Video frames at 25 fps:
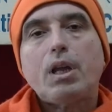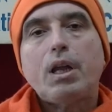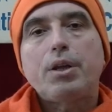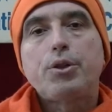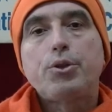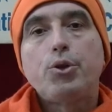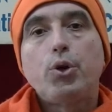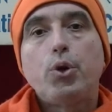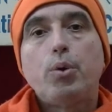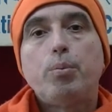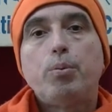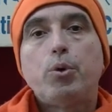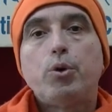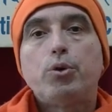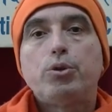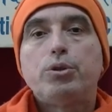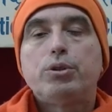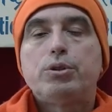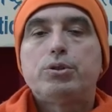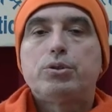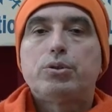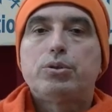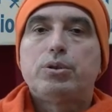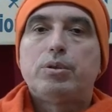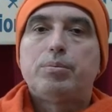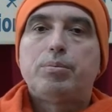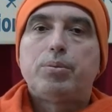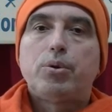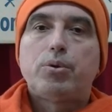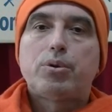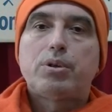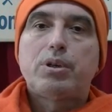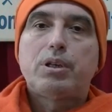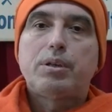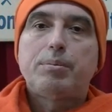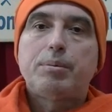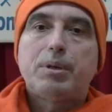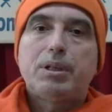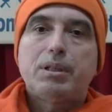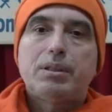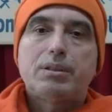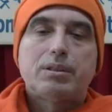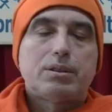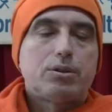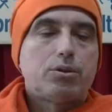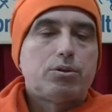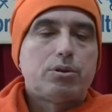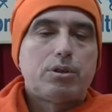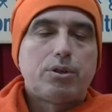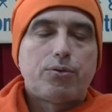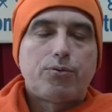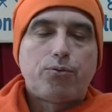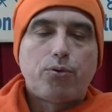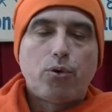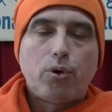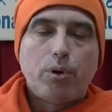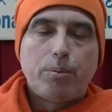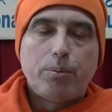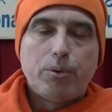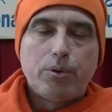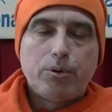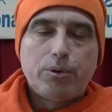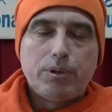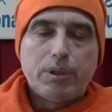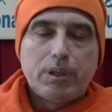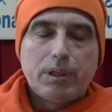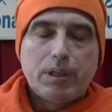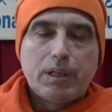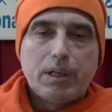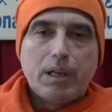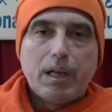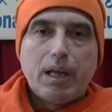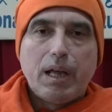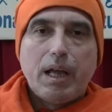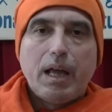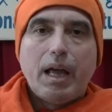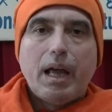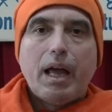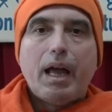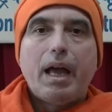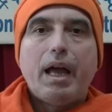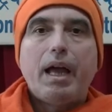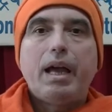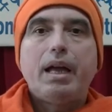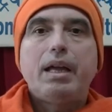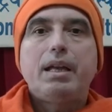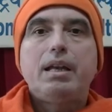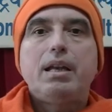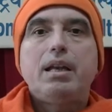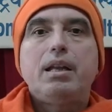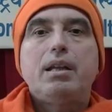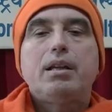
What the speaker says: new moon to the Purnima, to the full moon, and